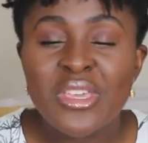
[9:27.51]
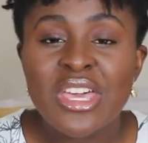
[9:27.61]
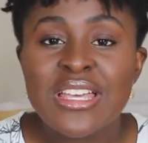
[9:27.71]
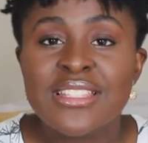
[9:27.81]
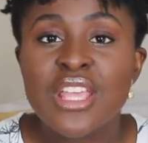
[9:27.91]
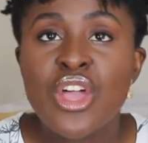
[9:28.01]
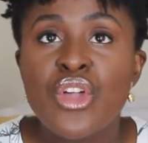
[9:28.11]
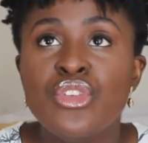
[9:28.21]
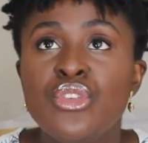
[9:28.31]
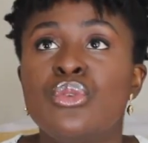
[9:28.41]
Because
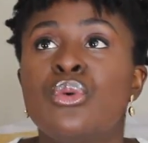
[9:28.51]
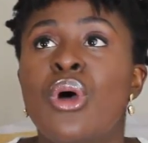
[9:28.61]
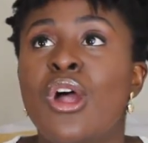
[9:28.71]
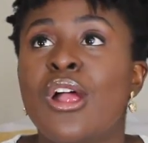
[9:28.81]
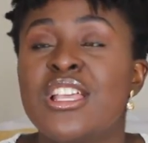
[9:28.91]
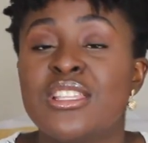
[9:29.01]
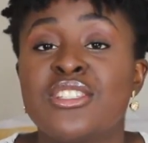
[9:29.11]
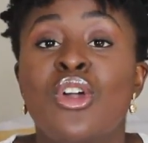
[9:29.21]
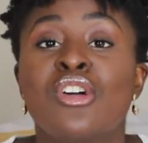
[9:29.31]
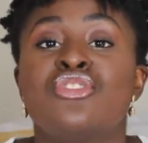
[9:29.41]
you are,
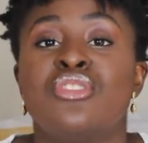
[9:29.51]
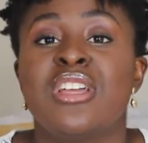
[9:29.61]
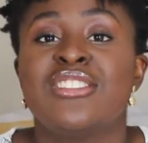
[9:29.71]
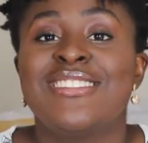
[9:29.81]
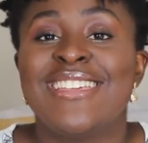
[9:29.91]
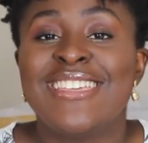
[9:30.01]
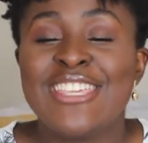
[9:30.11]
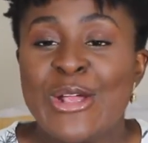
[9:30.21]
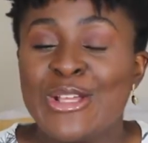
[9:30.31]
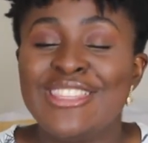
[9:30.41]
as a college student, like,
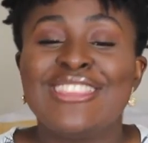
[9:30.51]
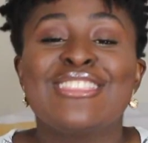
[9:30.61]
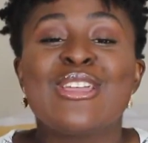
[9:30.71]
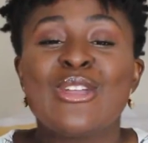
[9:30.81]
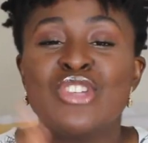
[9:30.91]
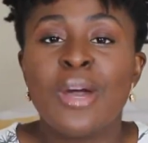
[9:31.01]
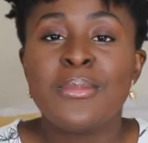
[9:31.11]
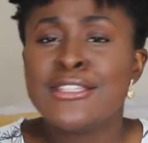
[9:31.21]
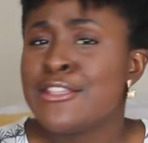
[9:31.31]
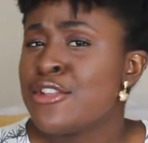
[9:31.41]
your
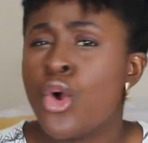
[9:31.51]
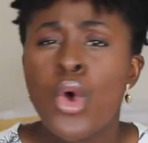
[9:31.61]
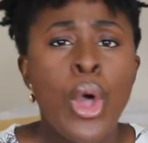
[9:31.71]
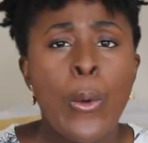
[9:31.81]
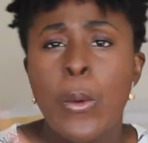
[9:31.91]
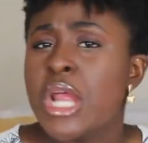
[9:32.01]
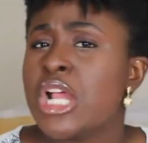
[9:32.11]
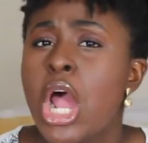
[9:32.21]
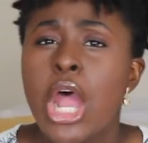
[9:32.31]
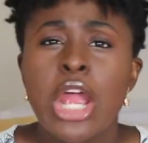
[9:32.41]
job is, you know,
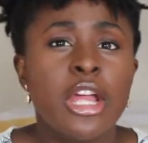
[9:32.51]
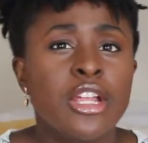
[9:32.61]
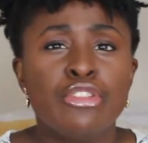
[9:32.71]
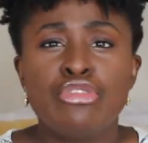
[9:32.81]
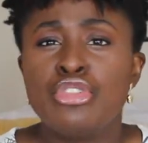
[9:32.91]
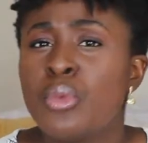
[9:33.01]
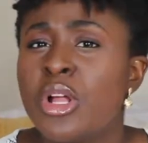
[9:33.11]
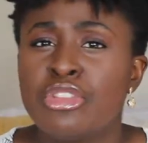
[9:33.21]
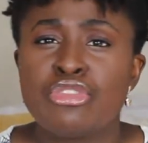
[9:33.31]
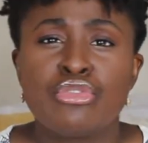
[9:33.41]
work hard, do
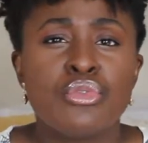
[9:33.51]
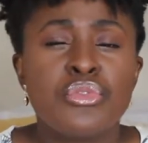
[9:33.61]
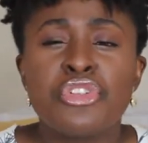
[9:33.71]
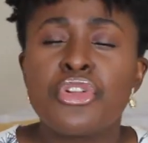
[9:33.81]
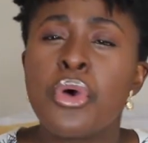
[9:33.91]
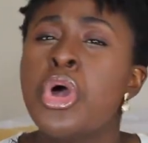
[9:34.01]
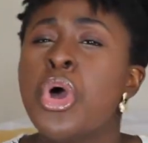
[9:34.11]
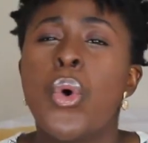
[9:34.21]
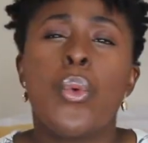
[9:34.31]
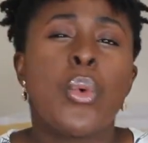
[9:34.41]
well in school, you know,
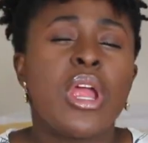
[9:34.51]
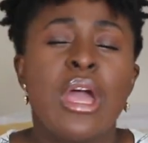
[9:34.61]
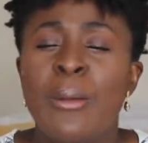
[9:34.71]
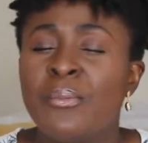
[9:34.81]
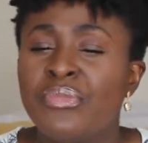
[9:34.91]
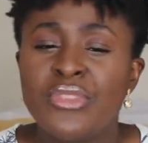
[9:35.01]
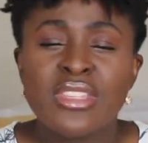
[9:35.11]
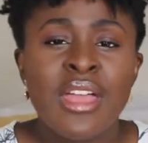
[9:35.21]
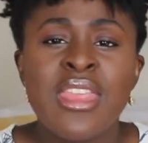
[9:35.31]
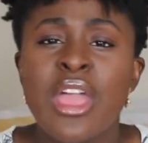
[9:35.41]
work,
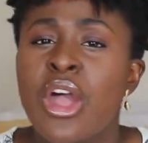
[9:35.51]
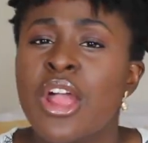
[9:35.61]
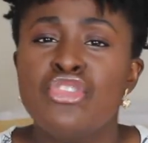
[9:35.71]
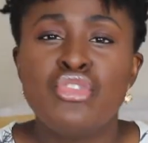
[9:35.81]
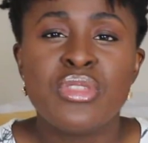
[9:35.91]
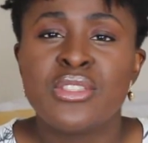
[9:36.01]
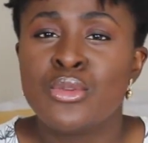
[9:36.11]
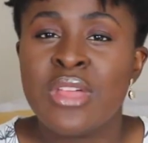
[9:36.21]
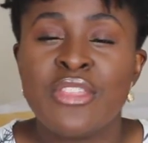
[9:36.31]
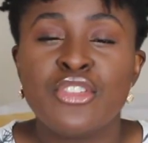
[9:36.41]
study hard, do this,
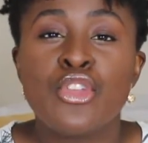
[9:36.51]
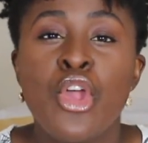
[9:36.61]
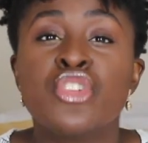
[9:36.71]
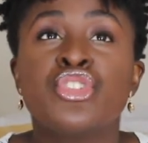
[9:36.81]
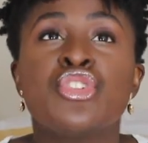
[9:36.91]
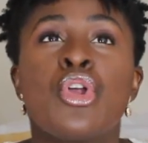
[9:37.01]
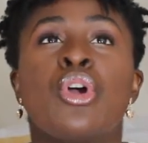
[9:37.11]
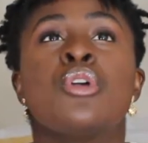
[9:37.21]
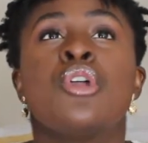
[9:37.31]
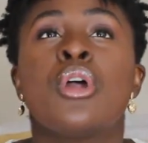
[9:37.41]
do that.
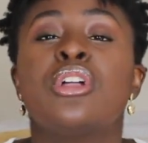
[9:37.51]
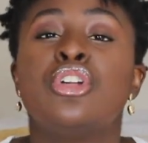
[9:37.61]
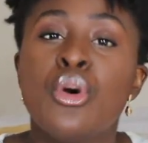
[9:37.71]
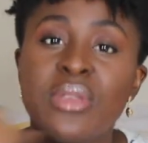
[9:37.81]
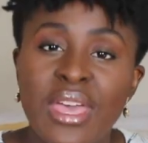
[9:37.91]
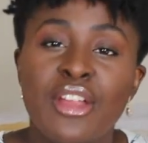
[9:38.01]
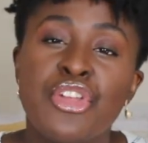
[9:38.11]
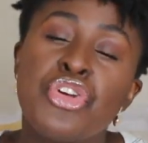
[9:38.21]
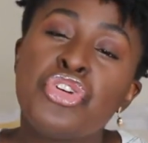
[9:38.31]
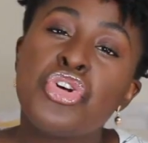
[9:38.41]
So you're a go-getter,
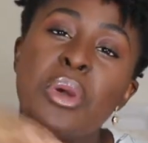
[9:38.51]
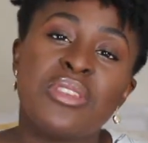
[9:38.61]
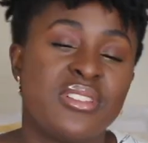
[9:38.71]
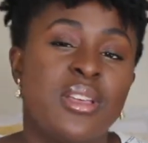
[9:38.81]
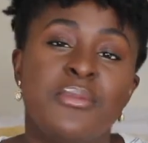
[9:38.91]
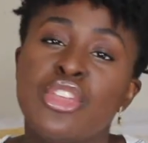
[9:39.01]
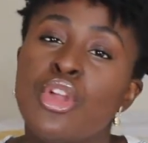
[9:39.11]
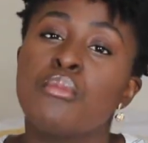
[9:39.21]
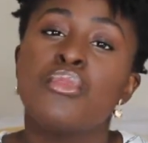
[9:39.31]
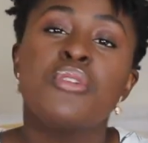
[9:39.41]
you're going for something,
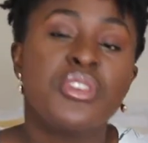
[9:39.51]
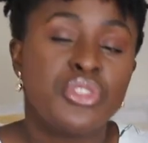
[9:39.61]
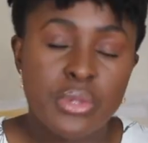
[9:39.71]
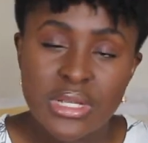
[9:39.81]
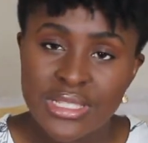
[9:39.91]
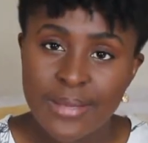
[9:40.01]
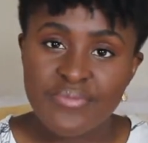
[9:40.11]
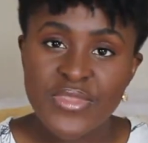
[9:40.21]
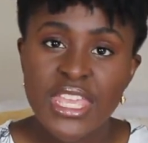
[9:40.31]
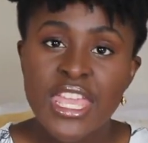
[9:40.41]
you're moving towards
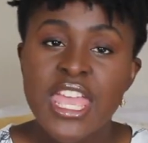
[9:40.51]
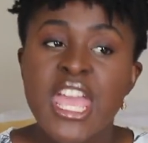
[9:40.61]
something.